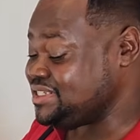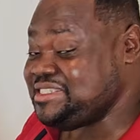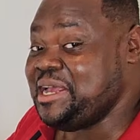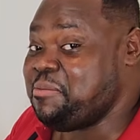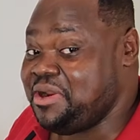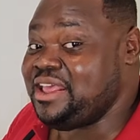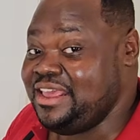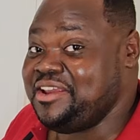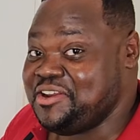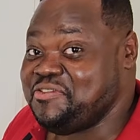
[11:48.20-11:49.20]
just stop right
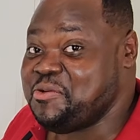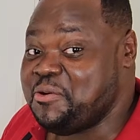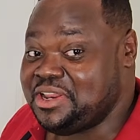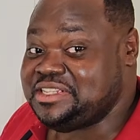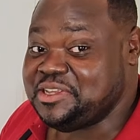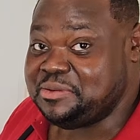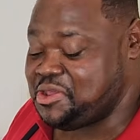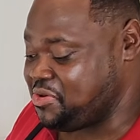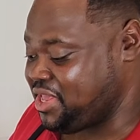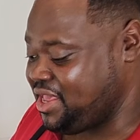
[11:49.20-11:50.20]
here if you wanted to,
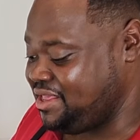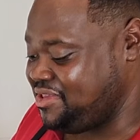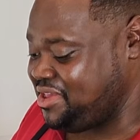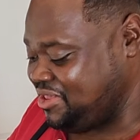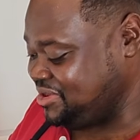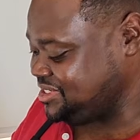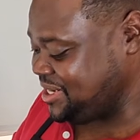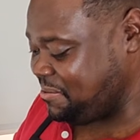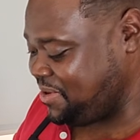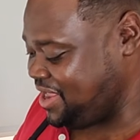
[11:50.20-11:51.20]
okay? You can
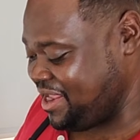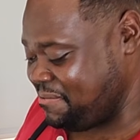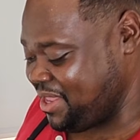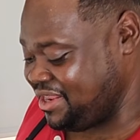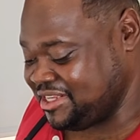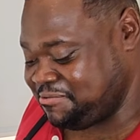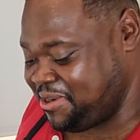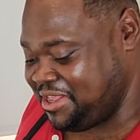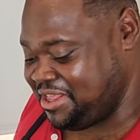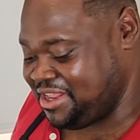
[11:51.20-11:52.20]
stop right here. I mean, it looks
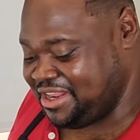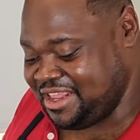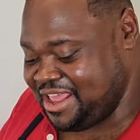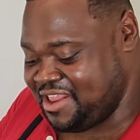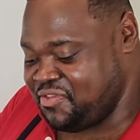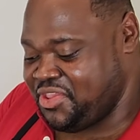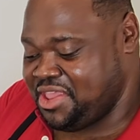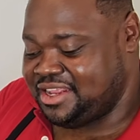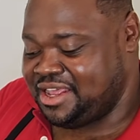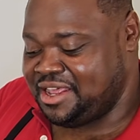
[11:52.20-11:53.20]
pretty good. Look at
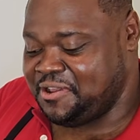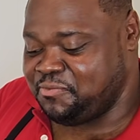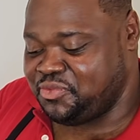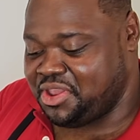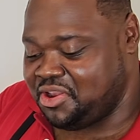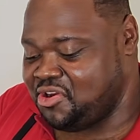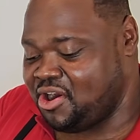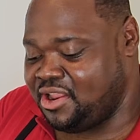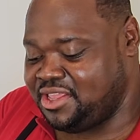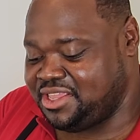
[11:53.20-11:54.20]
that
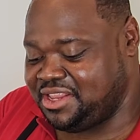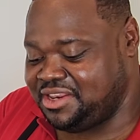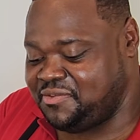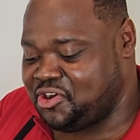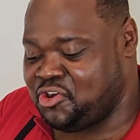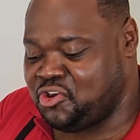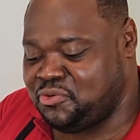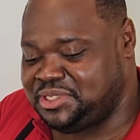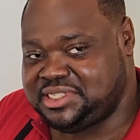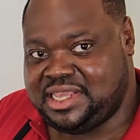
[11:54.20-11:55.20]
garlic and
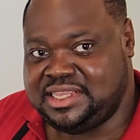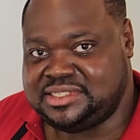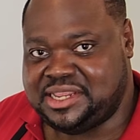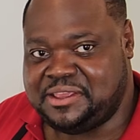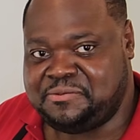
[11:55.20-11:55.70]
herb seasoning.